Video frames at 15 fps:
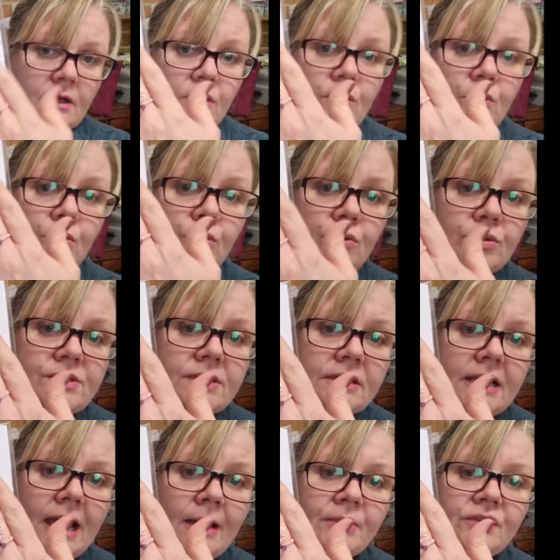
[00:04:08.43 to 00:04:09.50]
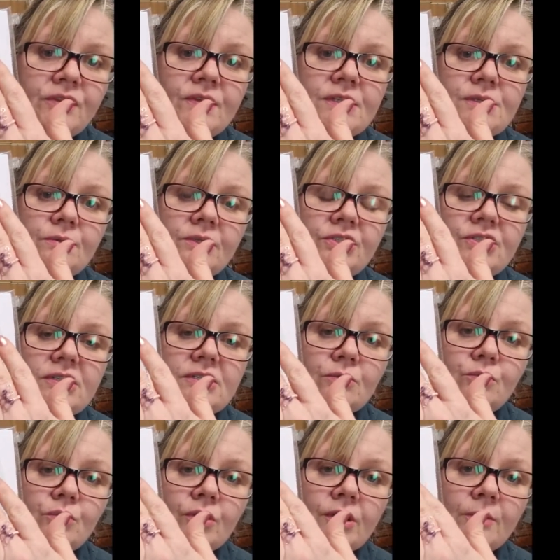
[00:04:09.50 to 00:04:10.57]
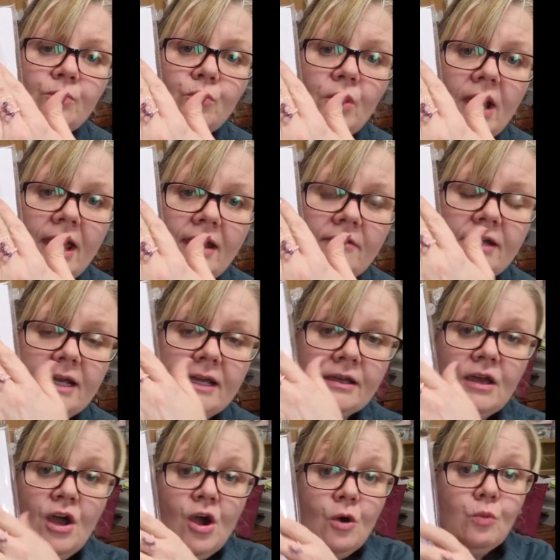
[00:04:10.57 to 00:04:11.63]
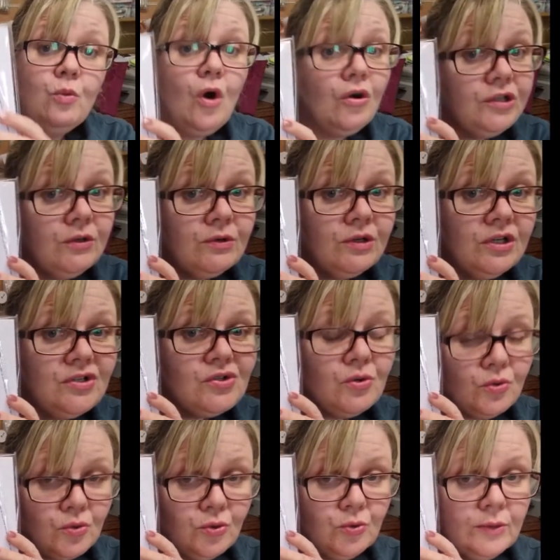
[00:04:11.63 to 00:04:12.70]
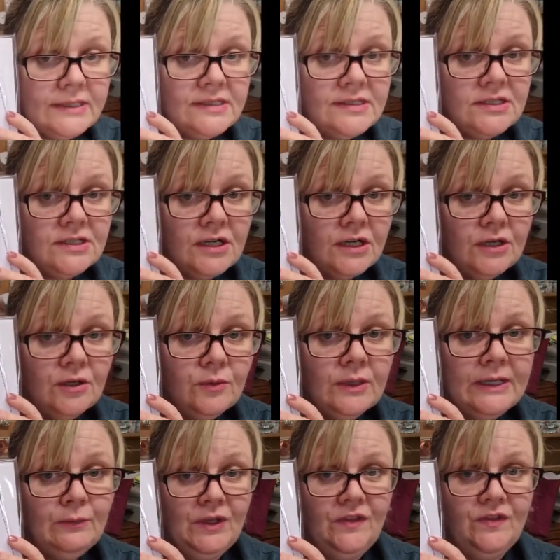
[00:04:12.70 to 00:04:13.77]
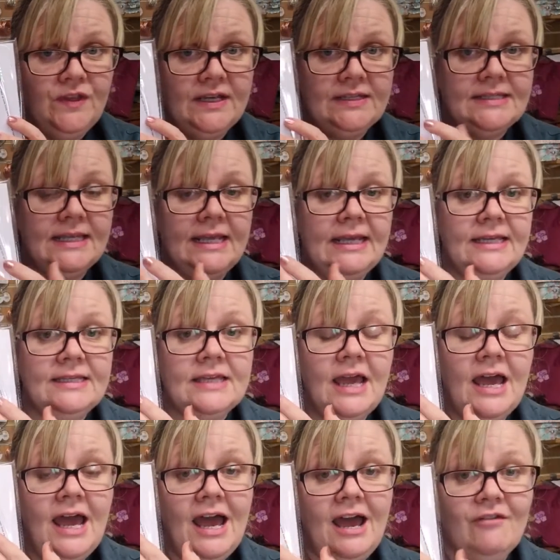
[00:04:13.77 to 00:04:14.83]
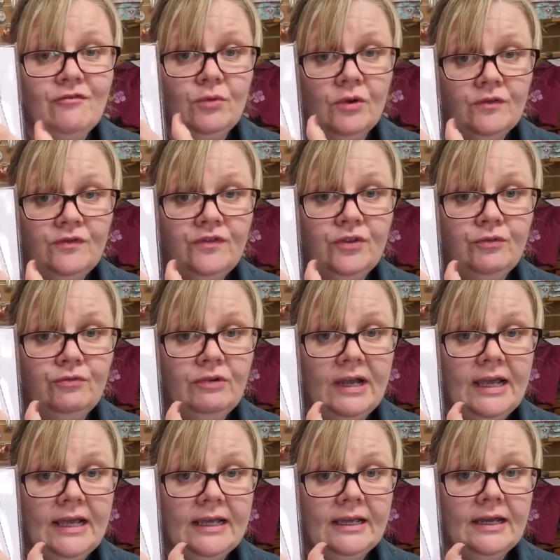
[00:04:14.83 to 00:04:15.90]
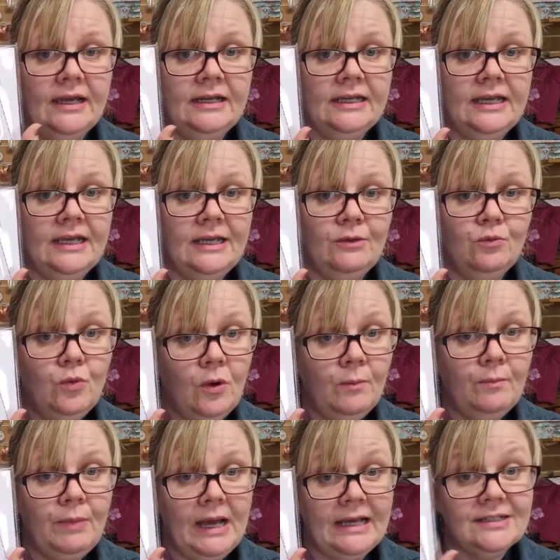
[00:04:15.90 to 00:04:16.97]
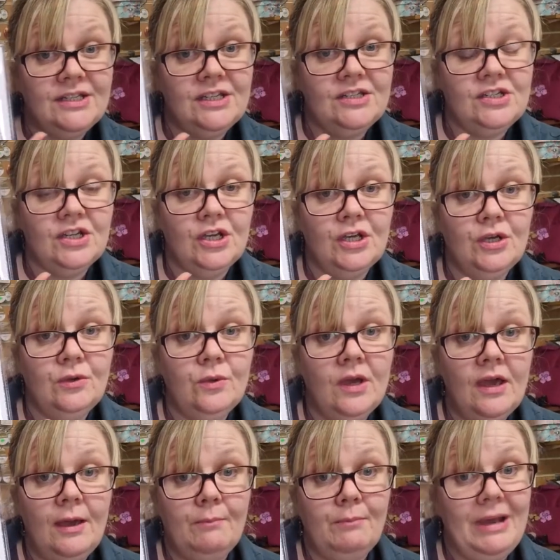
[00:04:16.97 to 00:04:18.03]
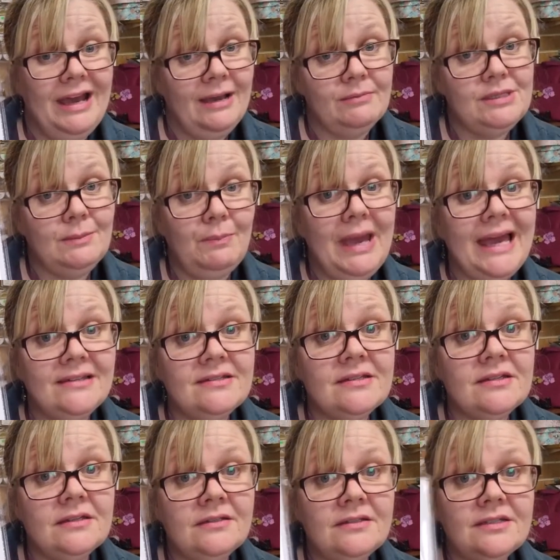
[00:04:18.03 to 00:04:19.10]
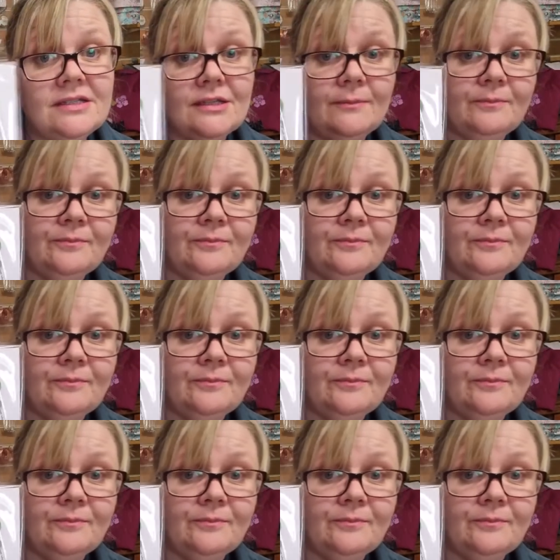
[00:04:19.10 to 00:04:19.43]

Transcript: quartz and amethyst, which is the one I'm wearing. What you could always do with this is have one for the ring and keep one back to do perhaps a pendant.